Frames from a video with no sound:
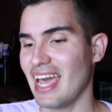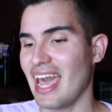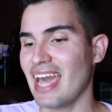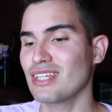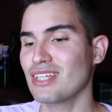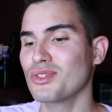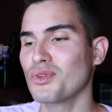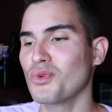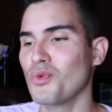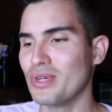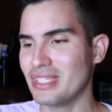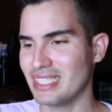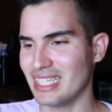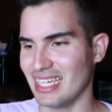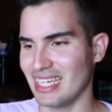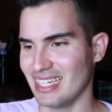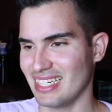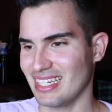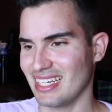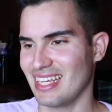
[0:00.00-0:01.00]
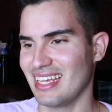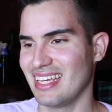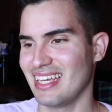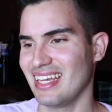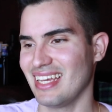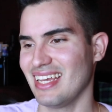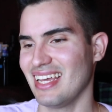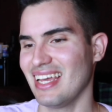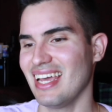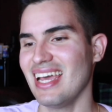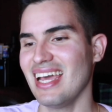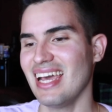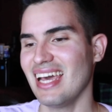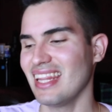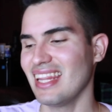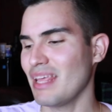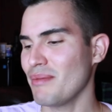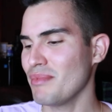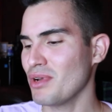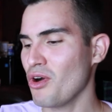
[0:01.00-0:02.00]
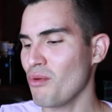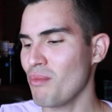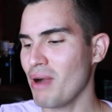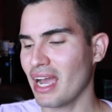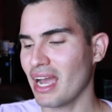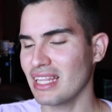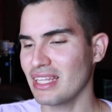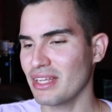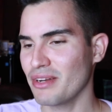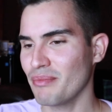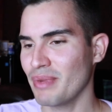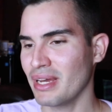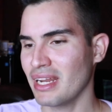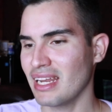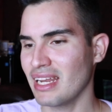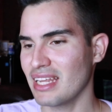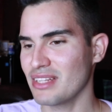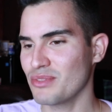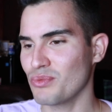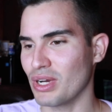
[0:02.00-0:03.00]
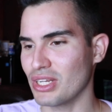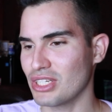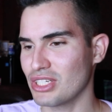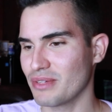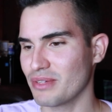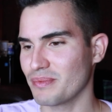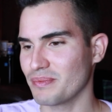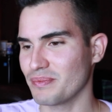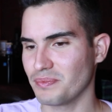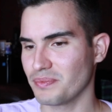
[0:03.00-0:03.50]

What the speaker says: Exquisite. Let me go back a little bit and let's watch.